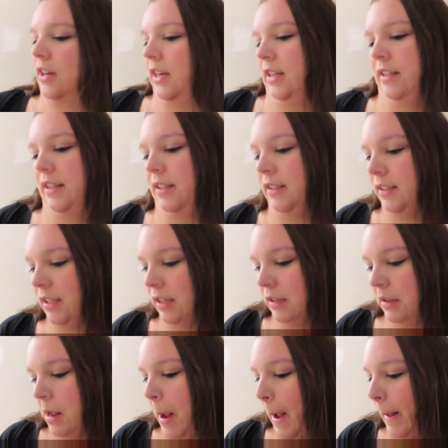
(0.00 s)
It is
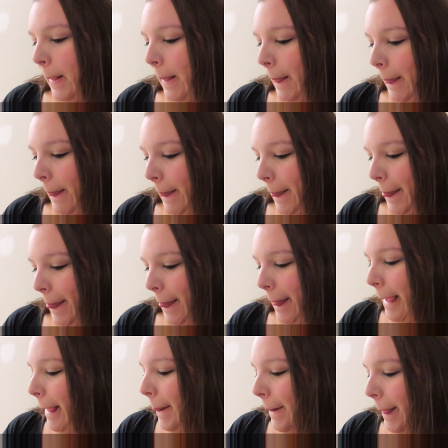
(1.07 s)

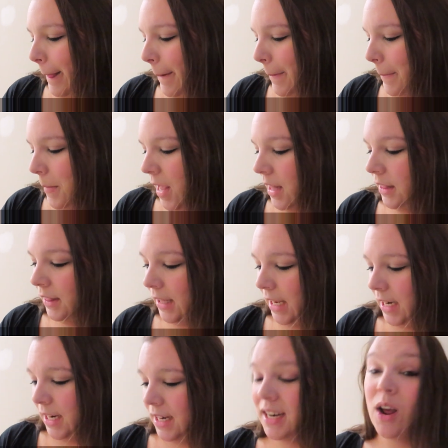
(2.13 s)
um,
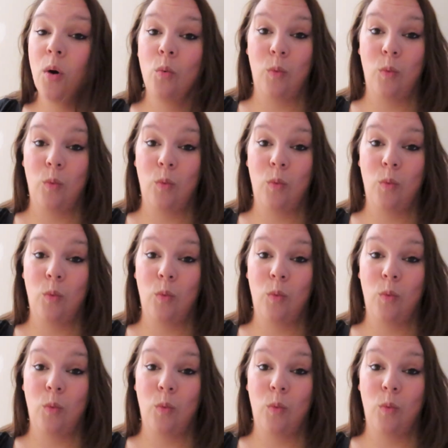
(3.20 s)
linen